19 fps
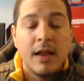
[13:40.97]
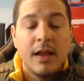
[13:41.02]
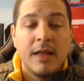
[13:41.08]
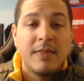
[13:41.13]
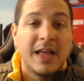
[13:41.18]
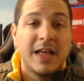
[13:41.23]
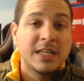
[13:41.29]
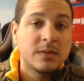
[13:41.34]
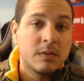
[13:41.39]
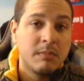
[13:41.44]

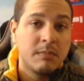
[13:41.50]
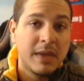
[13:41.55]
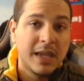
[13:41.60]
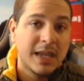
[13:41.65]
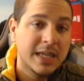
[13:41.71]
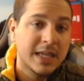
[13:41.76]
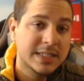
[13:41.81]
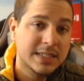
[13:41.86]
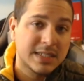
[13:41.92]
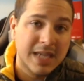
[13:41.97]
That's what
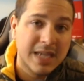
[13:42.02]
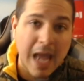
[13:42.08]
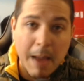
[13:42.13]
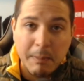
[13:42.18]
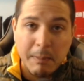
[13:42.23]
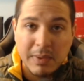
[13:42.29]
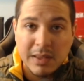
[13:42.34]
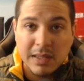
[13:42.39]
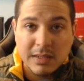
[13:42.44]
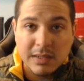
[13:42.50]
makes
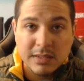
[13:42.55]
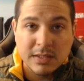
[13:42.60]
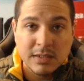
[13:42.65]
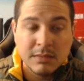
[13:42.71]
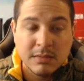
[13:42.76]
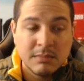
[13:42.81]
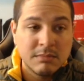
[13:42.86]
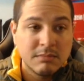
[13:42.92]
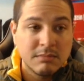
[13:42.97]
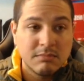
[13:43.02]

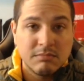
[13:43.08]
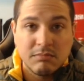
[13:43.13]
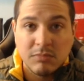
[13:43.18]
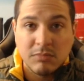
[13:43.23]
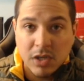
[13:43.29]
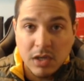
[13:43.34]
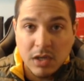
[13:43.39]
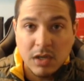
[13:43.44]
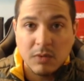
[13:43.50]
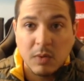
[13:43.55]
capitalism good.